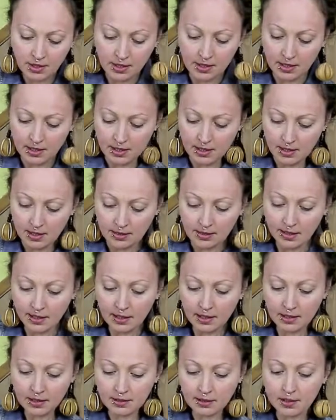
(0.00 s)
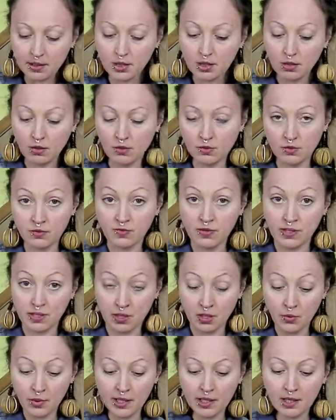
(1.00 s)
they are getting soft very
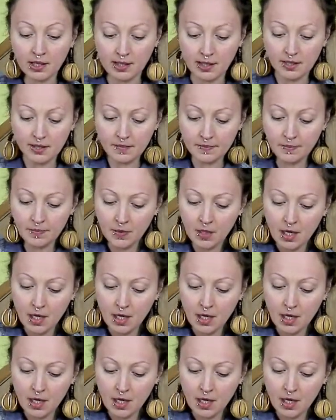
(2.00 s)
quickly,